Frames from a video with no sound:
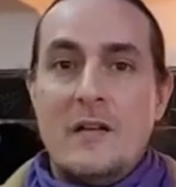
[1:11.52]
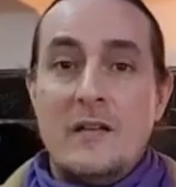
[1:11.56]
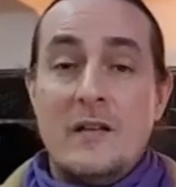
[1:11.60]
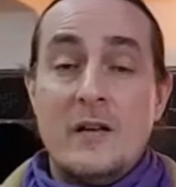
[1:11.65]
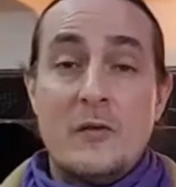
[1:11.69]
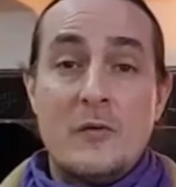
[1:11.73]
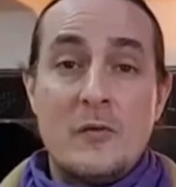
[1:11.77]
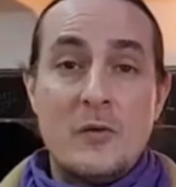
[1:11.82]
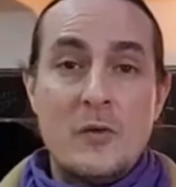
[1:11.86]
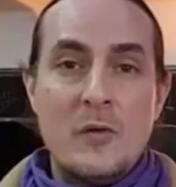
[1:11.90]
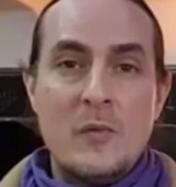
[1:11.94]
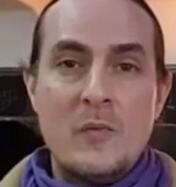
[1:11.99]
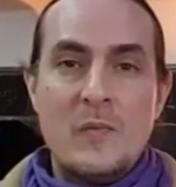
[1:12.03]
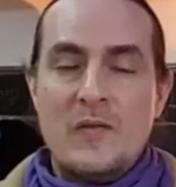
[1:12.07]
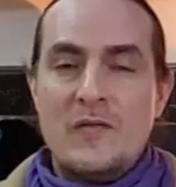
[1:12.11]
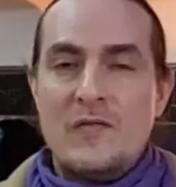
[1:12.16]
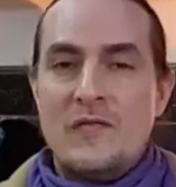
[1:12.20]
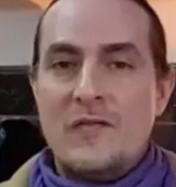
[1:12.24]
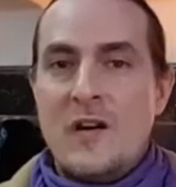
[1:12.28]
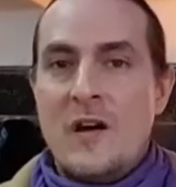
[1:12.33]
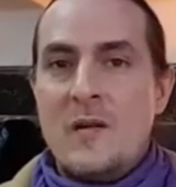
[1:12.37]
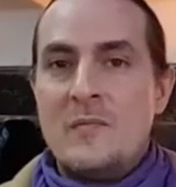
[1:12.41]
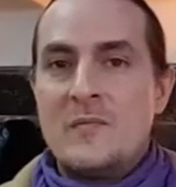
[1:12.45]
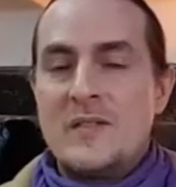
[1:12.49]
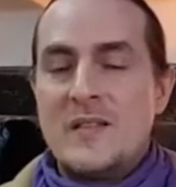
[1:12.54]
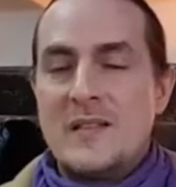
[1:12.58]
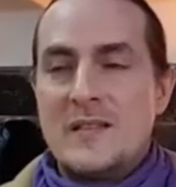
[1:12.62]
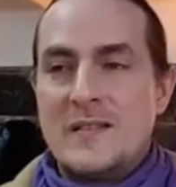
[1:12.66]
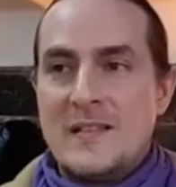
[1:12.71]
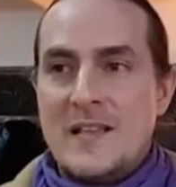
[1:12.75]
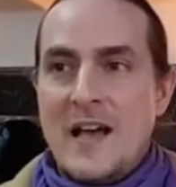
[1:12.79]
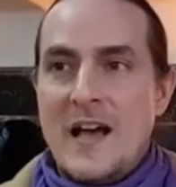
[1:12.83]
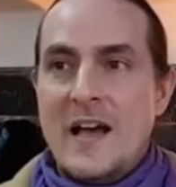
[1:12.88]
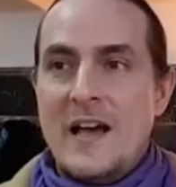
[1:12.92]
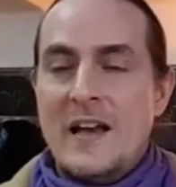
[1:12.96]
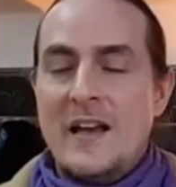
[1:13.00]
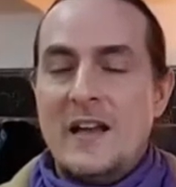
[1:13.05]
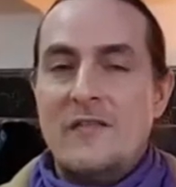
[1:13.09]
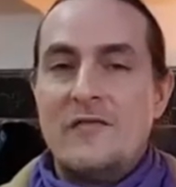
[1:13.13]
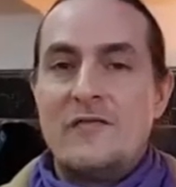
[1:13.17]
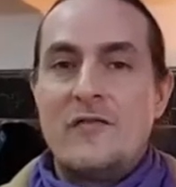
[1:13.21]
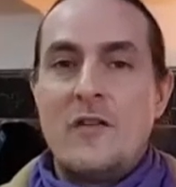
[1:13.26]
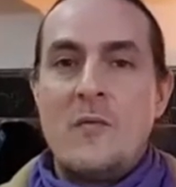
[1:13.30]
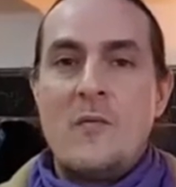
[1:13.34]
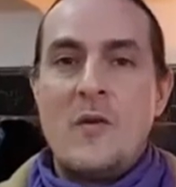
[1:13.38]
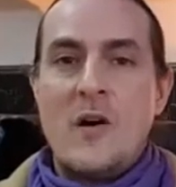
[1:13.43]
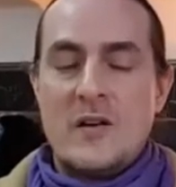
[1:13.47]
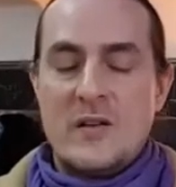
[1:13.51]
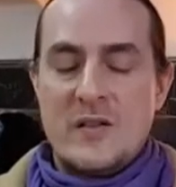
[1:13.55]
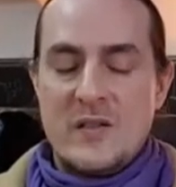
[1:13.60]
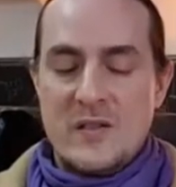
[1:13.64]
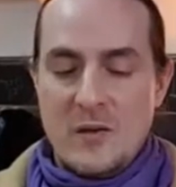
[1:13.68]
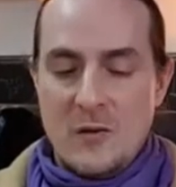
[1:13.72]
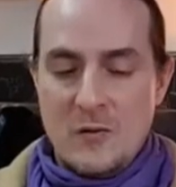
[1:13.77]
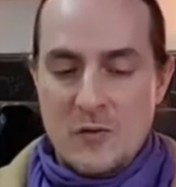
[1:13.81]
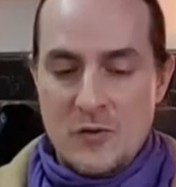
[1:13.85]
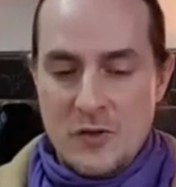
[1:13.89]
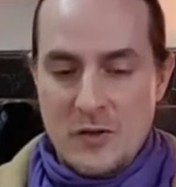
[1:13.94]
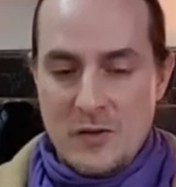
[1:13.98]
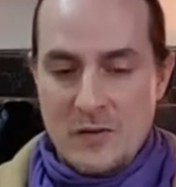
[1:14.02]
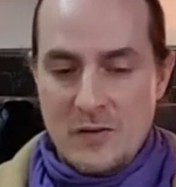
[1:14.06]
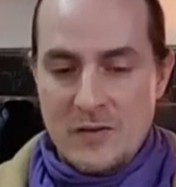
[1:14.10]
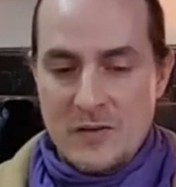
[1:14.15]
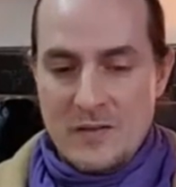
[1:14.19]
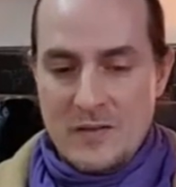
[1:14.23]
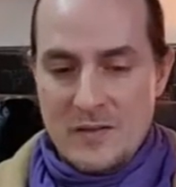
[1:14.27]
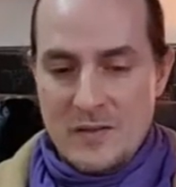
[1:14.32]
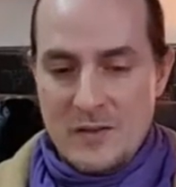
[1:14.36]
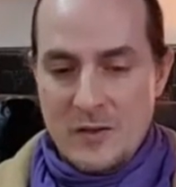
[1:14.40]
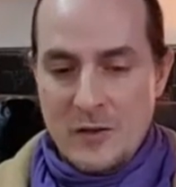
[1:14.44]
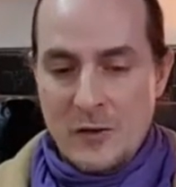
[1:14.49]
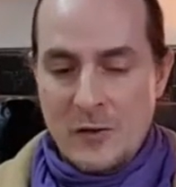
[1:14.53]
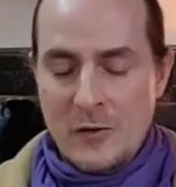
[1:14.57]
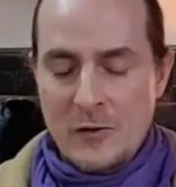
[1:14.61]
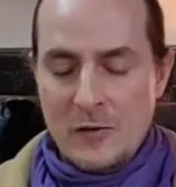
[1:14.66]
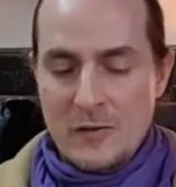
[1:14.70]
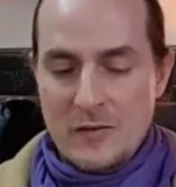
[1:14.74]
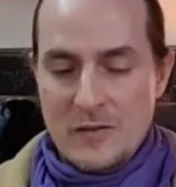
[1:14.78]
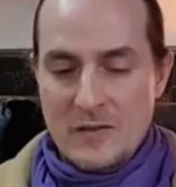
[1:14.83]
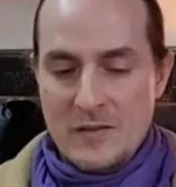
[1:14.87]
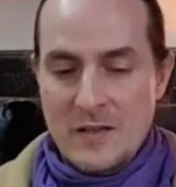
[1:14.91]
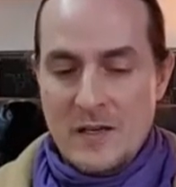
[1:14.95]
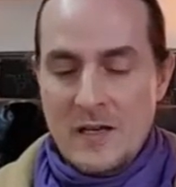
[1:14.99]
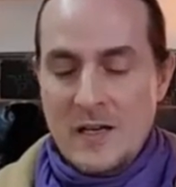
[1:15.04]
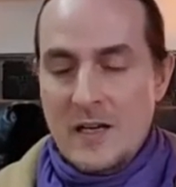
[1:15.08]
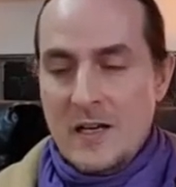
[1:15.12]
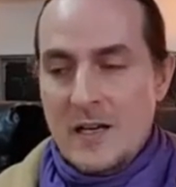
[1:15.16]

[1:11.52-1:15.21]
the group, from society, from our social circles.